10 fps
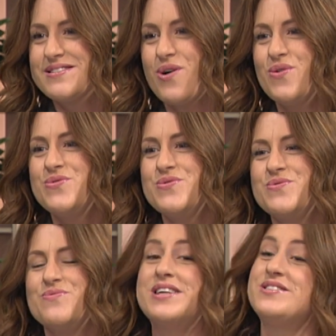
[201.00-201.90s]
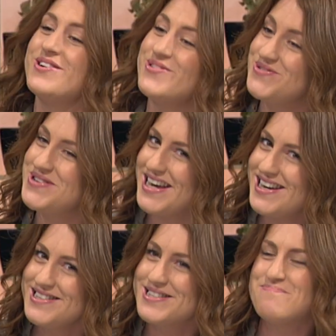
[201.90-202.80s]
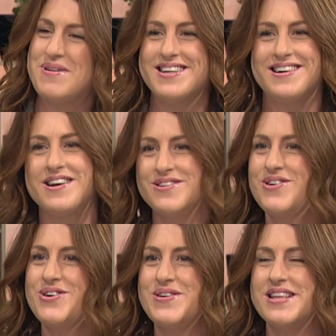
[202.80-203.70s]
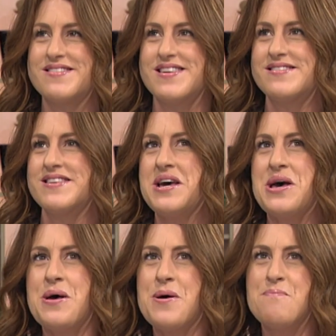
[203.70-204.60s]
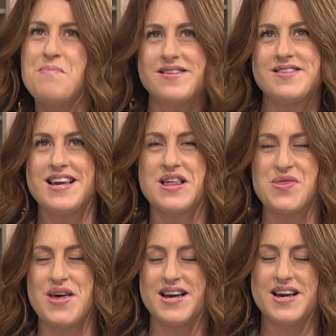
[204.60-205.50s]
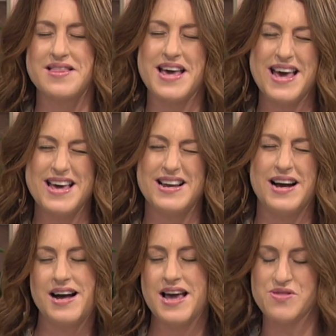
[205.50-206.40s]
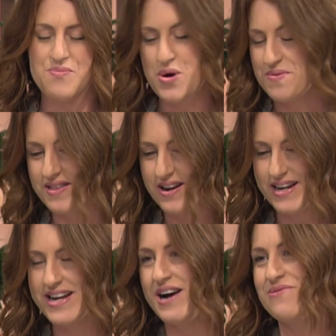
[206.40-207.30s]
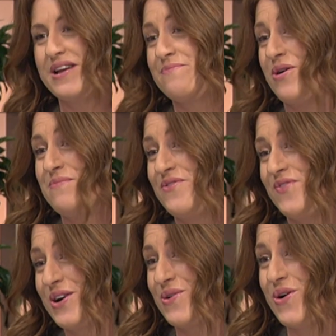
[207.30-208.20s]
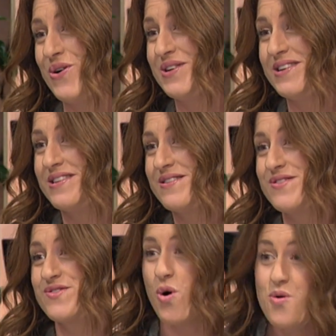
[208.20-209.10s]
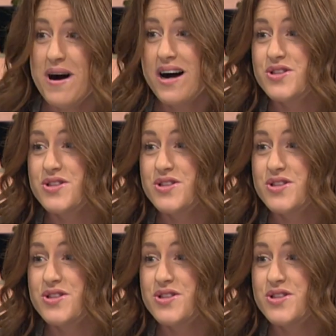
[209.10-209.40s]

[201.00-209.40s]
So we do, yes, but I don't know. It's this missing thing that uh, at the moment that I can't really put my finger on. The chemistry, so much.